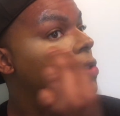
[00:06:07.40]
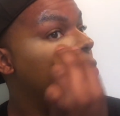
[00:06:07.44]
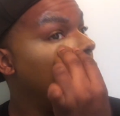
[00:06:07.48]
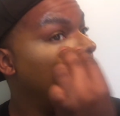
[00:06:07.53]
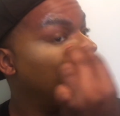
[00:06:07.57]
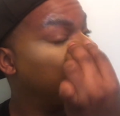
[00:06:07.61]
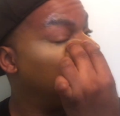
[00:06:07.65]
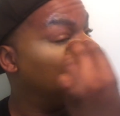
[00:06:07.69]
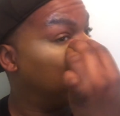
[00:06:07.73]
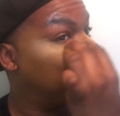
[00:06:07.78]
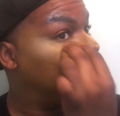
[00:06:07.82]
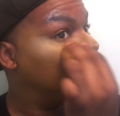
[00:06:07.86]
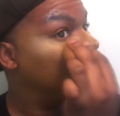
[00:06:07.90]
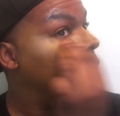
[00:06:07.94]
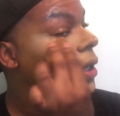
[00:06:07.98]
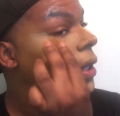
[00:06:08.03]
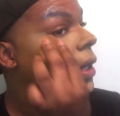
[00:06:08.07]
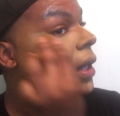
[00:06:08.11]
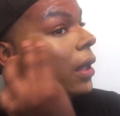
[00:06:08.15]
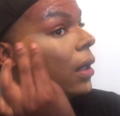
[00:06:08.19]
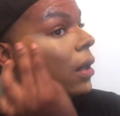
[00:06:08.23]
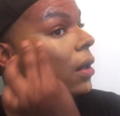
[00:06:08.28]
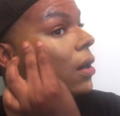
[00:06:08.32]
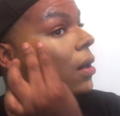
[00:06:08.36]
softer
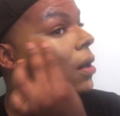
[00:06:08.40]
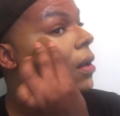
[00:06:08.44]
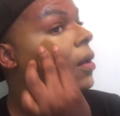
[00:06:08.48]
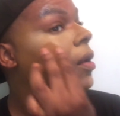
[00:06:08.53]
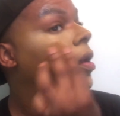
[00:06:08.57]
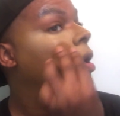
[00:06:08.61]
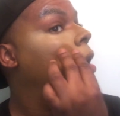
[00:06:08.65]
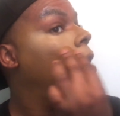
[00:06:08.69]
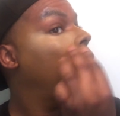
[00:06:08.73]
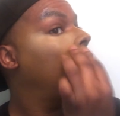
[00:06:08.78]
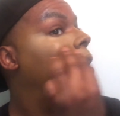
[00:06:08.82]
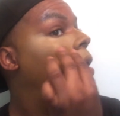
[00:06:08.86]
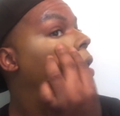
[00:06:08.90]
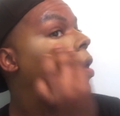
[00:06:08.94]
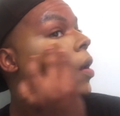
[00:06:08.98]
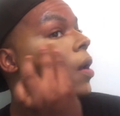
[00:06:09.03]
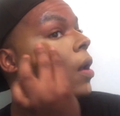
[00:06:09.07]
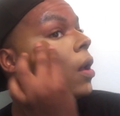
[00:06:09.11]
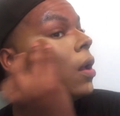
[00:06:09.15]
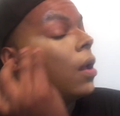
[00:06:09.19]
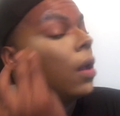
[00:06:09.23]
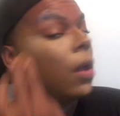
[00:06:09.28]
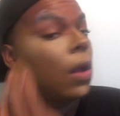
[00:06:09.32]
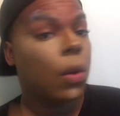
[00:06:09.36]
blended
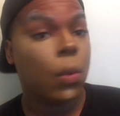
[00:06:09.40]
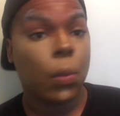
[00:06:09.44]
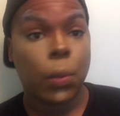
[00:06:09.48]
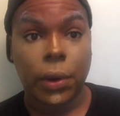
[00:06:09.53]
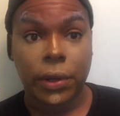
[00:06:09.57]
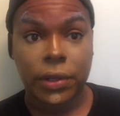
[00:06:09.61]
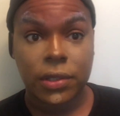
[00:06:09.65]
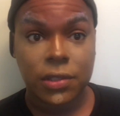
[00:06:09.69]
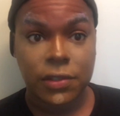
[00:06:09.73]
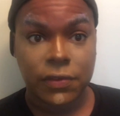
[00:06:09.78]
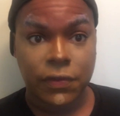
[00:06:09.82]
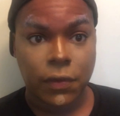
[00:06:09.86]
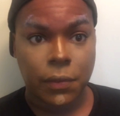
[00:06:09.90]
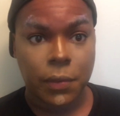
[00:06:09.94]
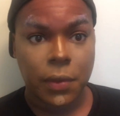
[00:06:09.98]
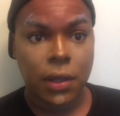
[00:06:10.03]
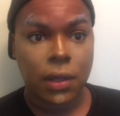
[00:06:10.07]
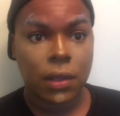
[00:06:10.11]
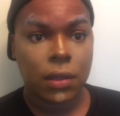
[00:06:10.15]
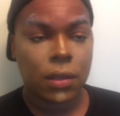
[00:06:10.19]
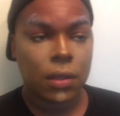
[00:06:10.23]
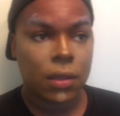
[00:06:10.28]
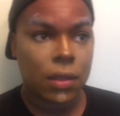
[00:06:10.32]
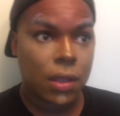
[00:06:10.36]
works for
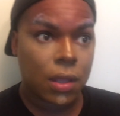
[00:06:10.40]
me.